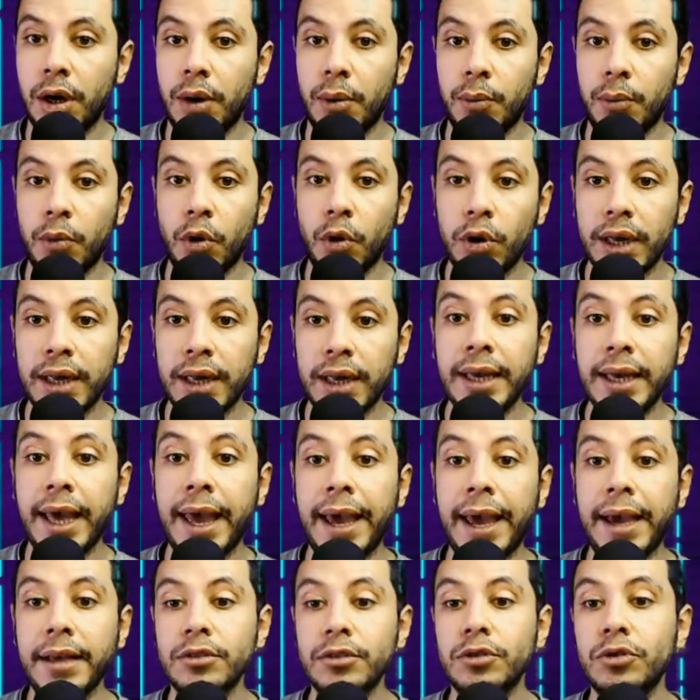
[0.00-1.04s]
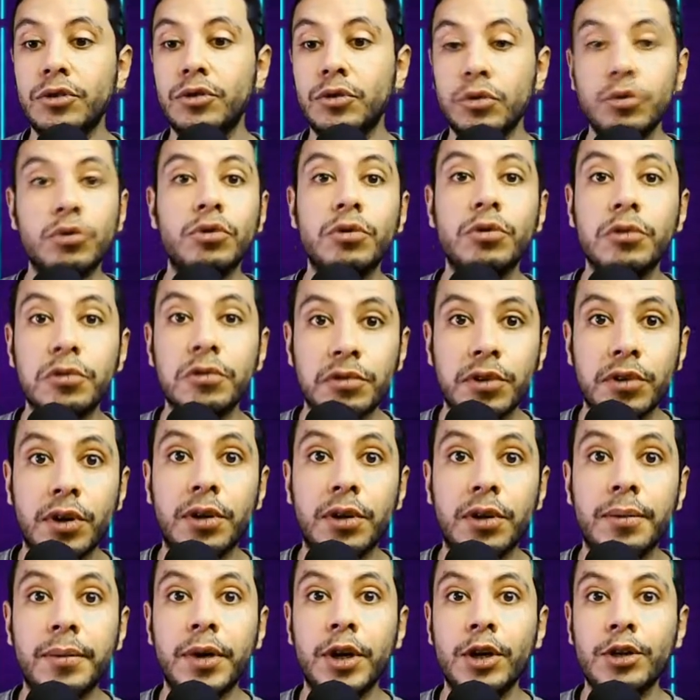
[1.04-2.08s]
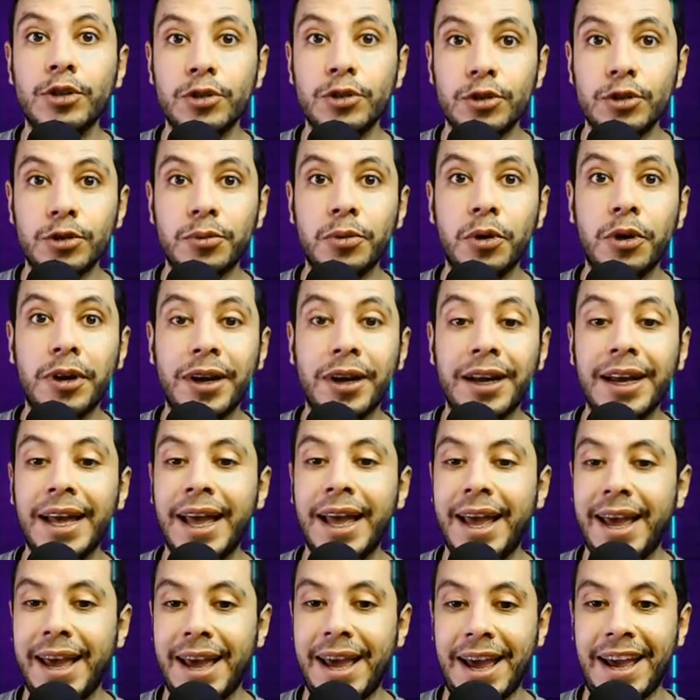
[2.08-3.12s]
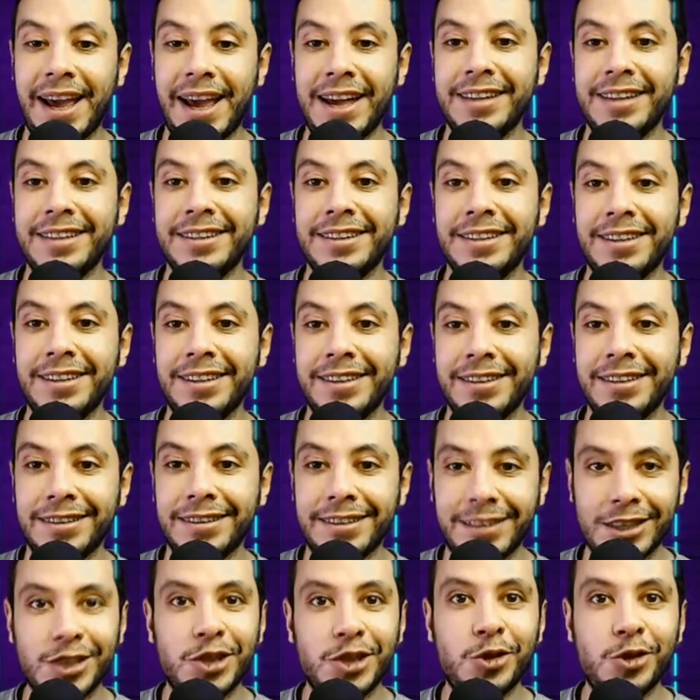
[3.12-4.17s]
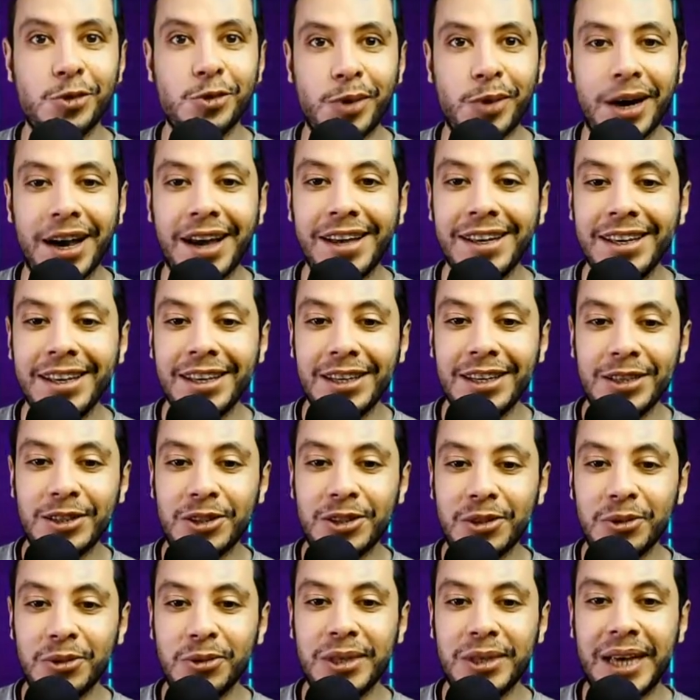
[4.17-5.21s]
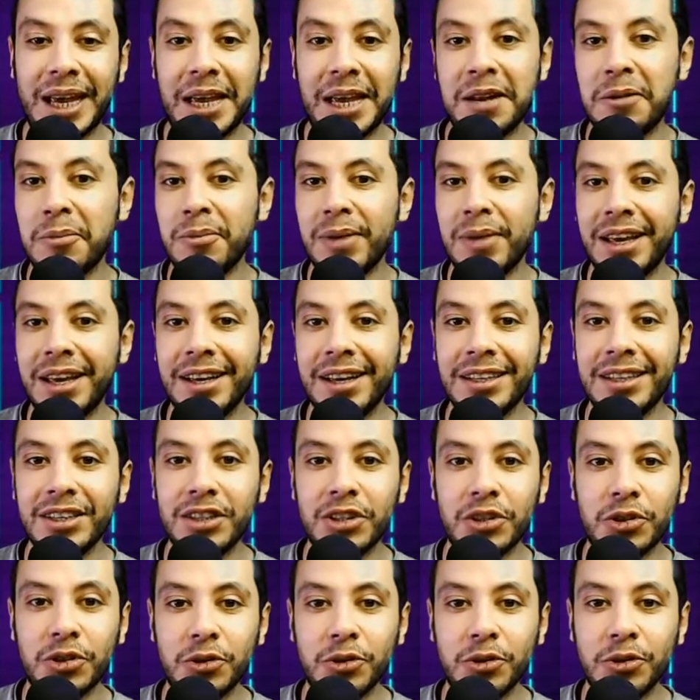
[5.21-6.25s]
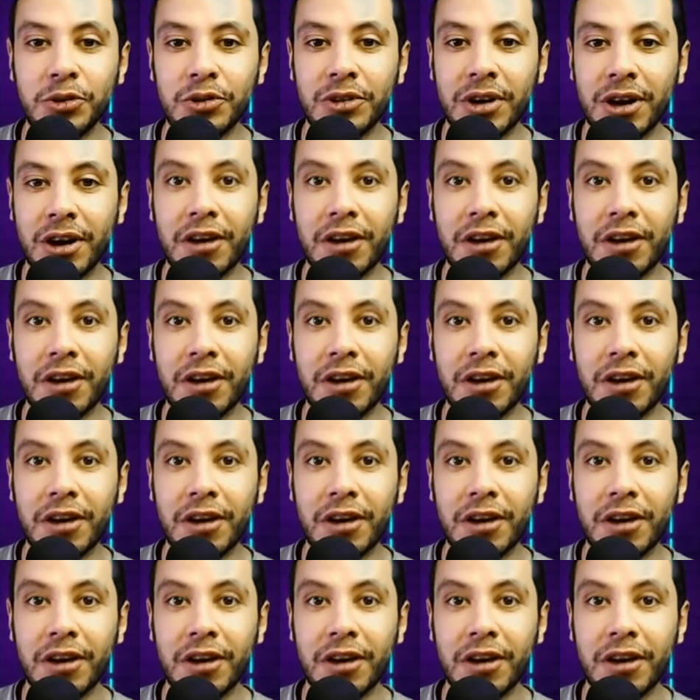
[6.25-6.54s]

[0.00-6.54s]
booking and to confirm your booking. And this way you can make your